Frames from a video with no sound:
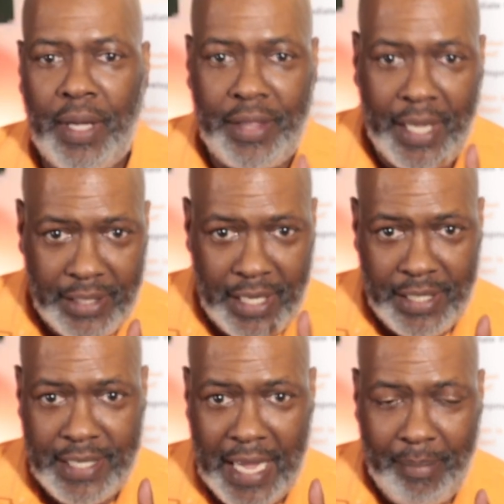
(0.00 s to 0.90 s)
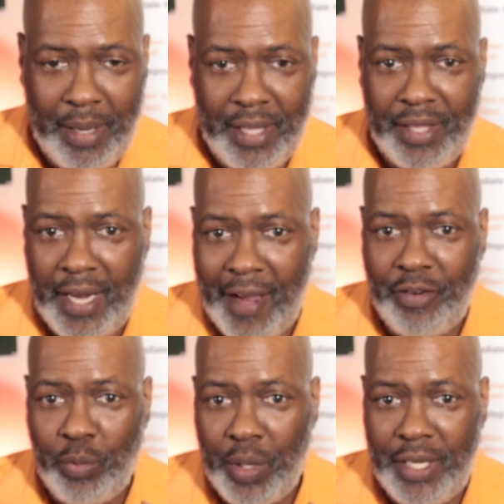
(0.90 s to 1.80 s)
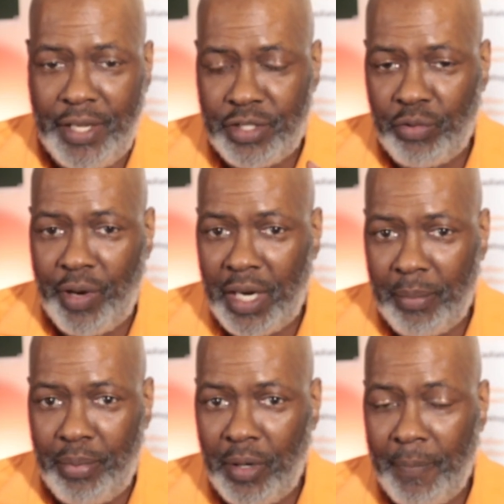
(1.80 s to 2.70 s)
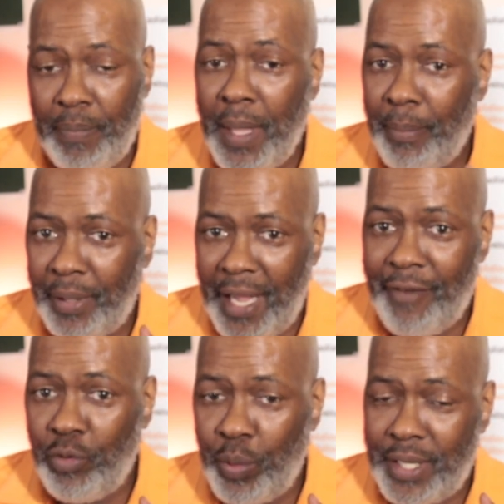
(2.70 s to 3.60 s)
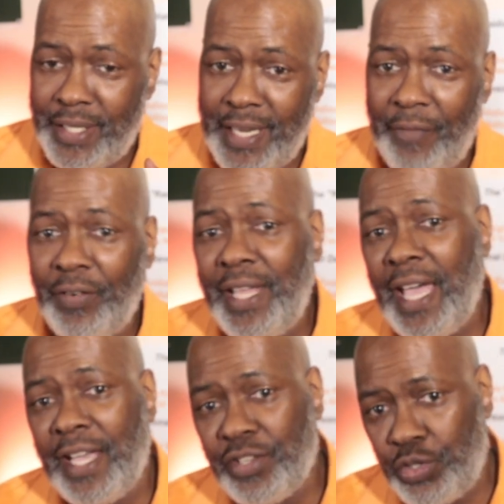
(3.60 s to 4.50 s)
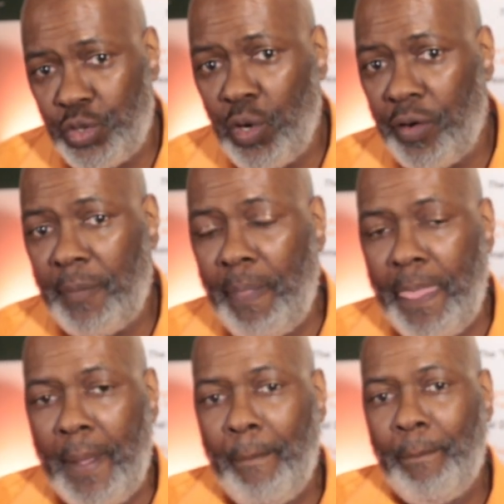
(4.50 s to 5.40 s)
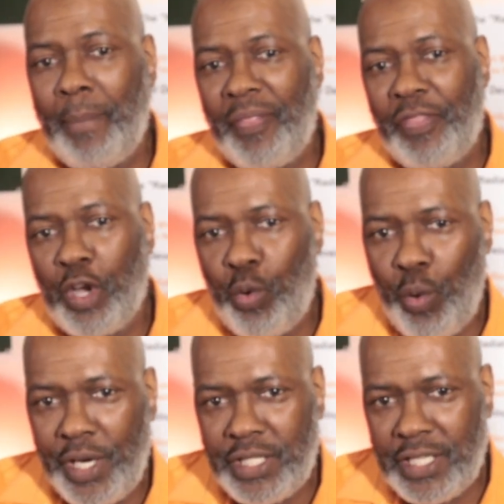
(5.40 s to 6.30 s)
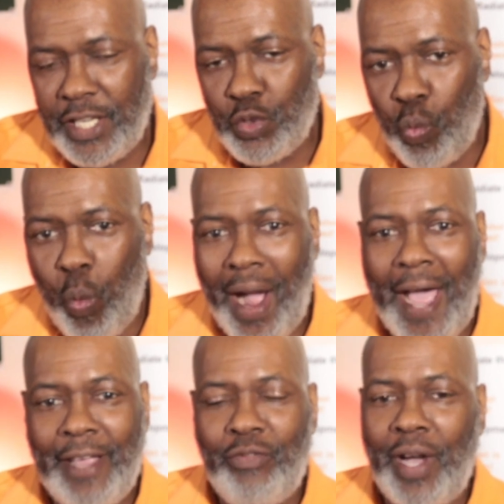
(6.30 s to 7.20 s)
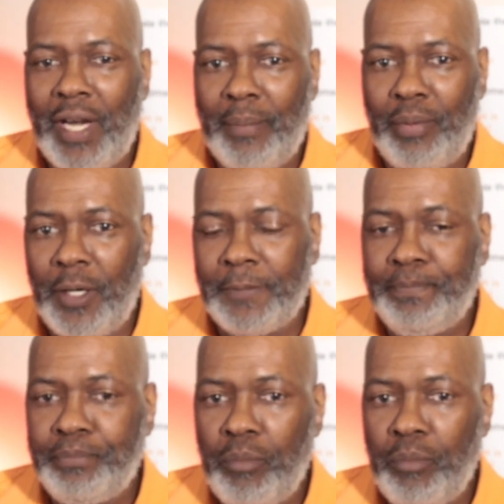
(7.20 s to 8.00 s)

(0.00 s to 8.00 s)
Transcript: Now, that does not mean that everyone needs to write a book, but everyone definitely has a story. But the question is, why write a book?